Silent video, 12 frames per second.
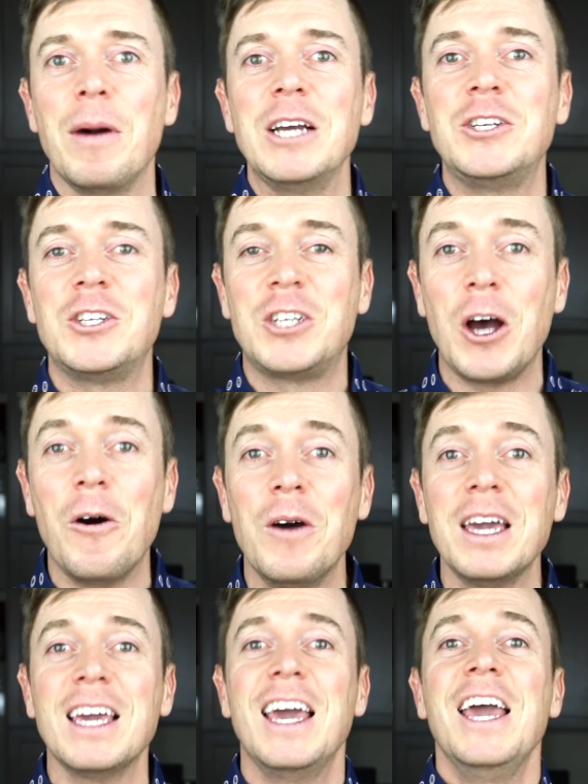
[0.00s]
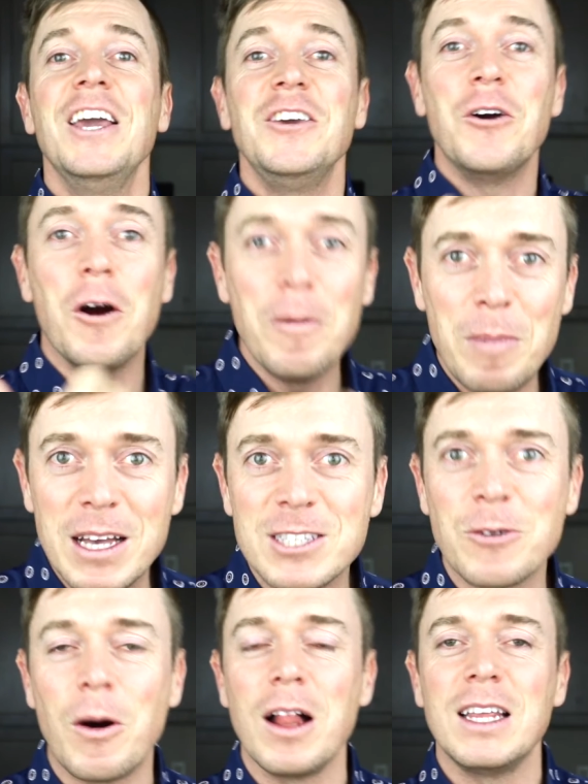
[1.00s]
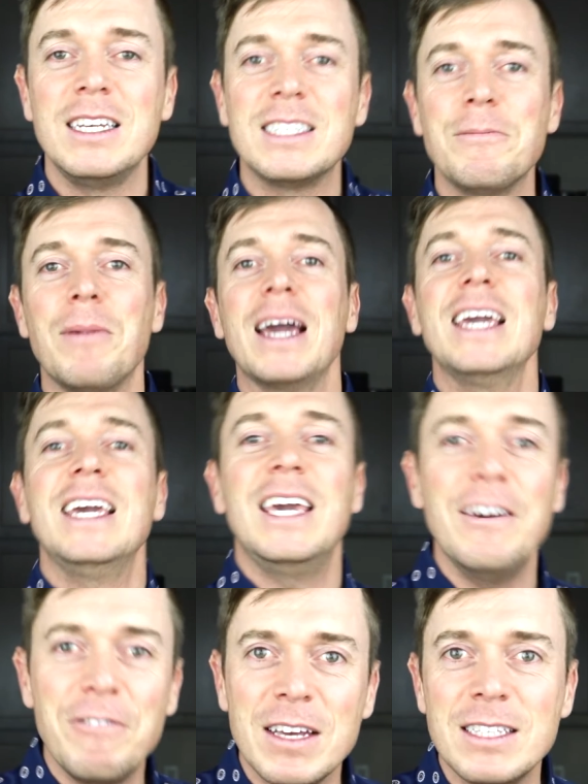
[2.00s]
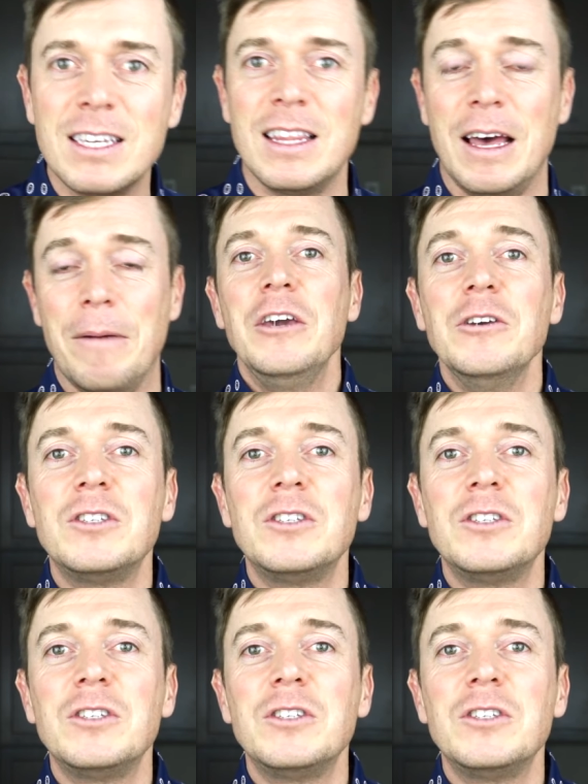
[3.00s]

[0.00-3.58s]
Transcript: by showing your best qualities and by giving to them.